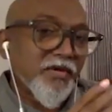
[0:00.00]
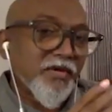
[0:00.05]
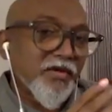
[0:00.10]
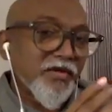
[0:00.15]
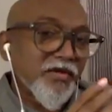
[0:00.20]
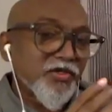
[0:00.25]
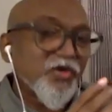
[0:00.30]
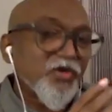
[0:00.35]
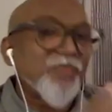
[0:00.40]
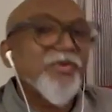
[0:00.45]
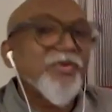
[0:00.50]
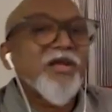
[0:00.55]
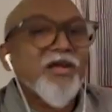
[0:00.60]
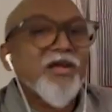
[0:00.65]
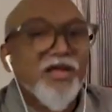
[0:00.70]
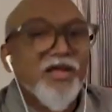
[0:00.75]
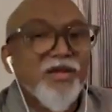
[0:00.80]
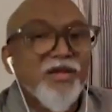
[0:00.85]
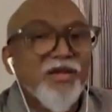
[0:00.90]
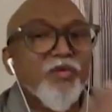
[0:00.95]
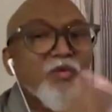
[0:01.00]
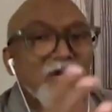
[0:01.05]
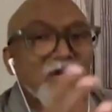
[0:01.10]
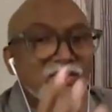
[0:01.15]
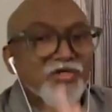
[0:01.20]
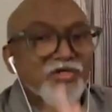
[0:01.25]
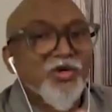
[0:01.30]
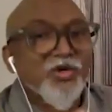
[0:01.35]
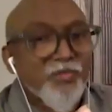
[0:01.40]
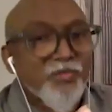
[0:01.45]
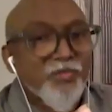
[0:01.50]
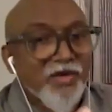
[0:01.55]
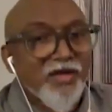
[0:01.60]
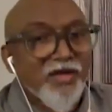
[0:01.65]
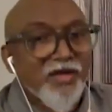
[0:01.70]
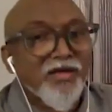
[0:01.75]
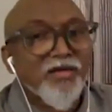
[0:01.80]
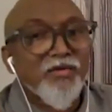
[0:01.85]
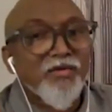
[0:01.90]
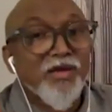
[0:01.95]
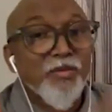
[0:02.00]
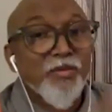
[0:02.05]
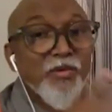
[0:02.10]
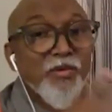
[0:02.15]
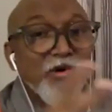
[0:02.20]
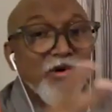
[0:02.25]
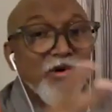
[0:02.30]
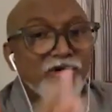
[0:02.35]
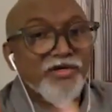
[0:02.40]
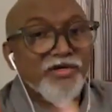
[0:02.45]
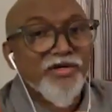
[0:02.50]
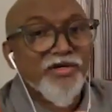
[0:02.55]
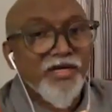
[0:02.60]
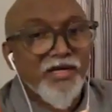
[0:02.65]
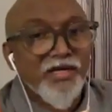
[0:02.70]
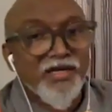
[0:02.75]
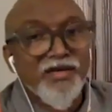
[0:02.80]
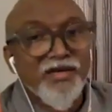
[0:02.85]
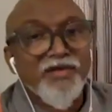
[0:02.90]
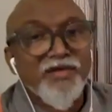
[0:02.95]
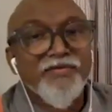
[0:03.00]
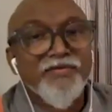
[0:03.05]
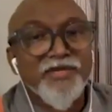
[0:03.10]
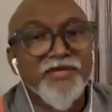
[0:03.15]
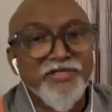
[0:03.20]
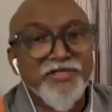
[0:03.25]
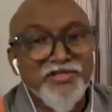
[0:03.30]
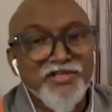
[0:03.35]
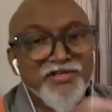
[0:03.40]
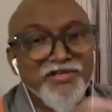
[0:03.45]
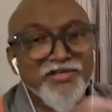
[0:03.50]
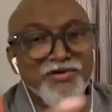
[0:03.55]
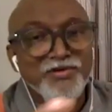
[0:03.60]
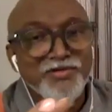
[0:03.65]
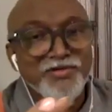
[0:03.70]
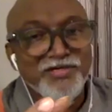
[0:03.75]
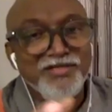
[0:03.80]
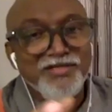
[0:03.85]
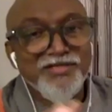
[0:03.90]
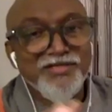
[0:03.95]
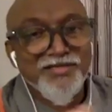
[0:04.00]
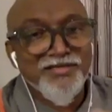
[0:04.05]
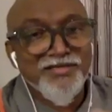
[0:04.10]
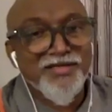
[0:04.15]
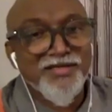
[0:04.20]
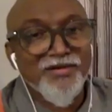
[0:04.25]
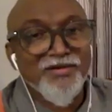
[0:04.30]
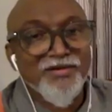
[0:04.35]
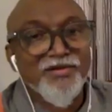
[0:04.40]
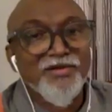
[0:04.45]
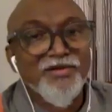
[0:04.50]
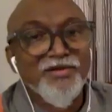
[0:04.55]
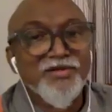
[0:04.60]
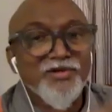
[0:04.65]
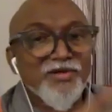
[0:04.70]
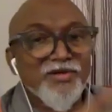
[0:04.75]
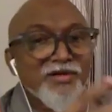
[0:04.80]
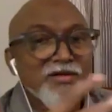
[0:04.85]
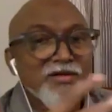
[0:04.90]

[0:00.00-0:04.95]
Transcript: it should be a kind of workshop, kind of laboratory, kind of institutions. You know, you should